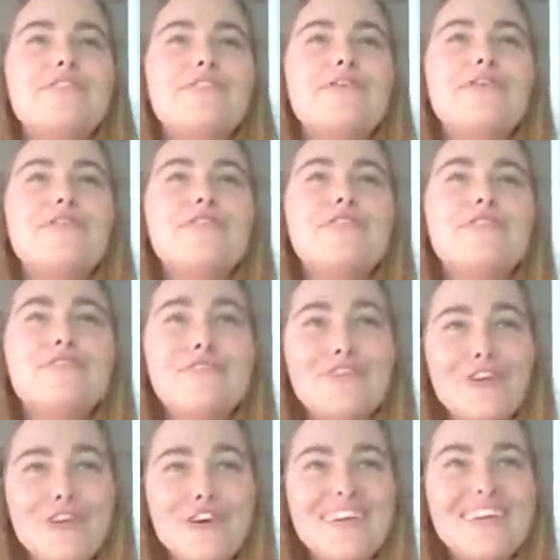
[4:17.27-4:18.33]
So to
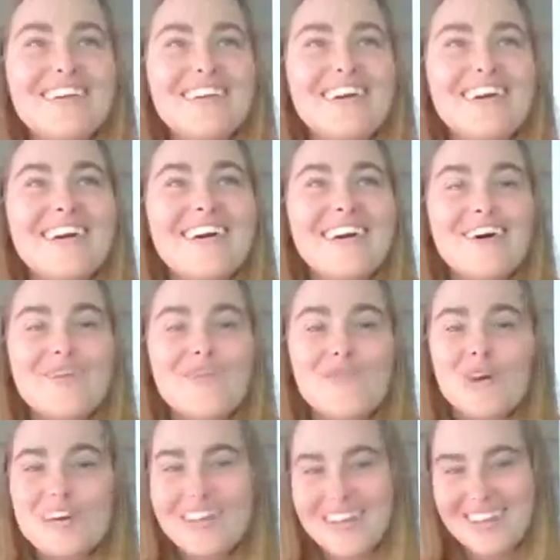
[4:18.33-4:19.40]
start,
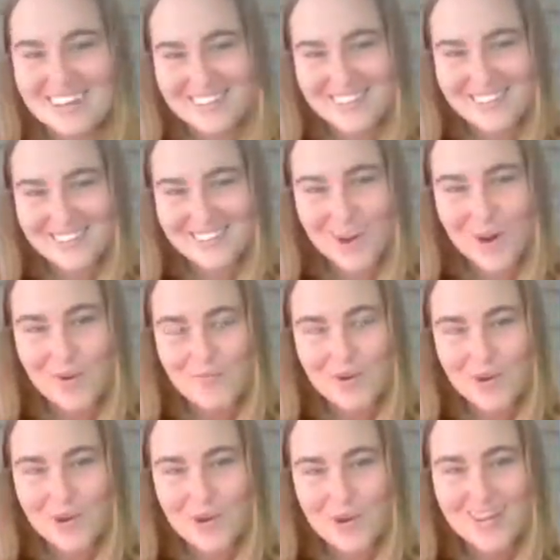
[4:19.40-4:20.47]
what is Karma
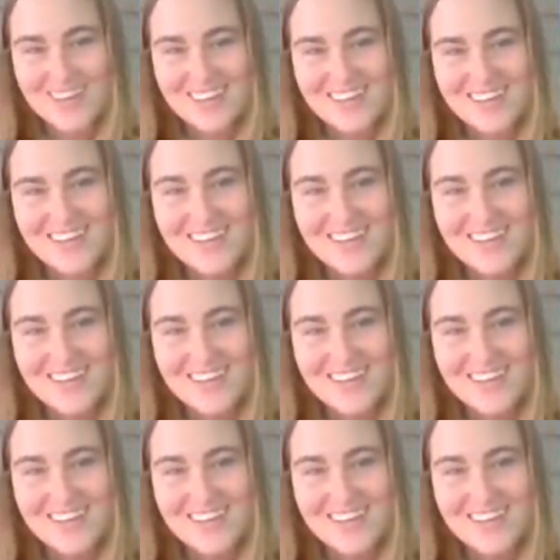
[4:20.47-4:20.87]
Yoga?